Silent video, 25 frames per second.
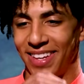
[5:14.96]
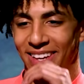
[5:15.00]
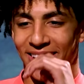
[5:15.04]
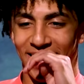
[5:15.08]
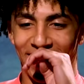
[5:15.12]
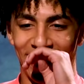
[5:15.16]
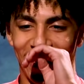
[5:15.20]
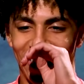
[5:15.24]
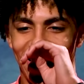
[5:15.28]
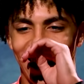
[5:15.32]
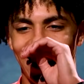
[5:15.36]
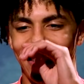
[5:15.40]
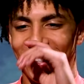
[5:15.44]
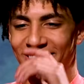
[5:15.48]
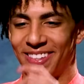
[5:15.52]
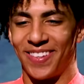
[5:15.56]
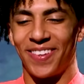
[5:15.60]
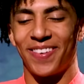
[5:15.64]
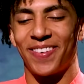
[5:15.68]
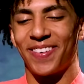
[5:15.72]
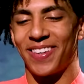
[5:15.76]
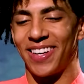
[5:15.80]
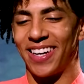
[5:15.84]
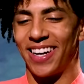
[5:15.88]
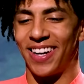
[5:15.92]
Yeah, I don't
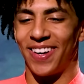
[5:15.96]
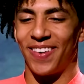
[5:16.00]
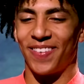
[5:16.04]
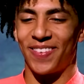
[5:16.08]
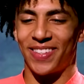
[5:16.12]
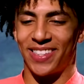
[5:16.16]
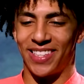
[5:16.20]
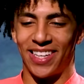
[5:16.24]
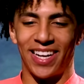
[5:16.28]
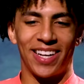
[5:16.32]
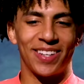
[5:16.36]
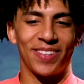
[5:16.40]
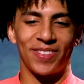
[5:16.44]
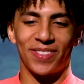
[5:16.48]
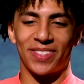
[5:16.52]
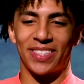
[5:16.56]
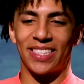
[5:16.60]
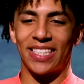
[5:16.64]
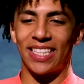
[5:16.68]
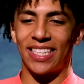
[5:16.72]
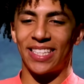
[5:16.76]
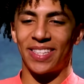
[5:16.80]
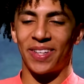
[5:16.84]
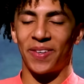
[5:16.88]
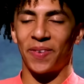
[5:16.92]
know. Obviously, I don't
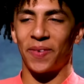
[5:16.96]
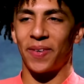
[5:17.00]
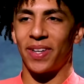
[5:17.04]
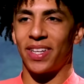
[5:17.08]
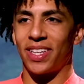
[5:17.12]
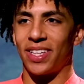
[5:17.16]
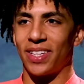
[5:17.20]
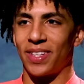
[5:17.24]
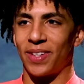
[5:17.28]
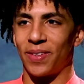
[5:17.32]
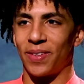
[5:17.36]
see it in that way, you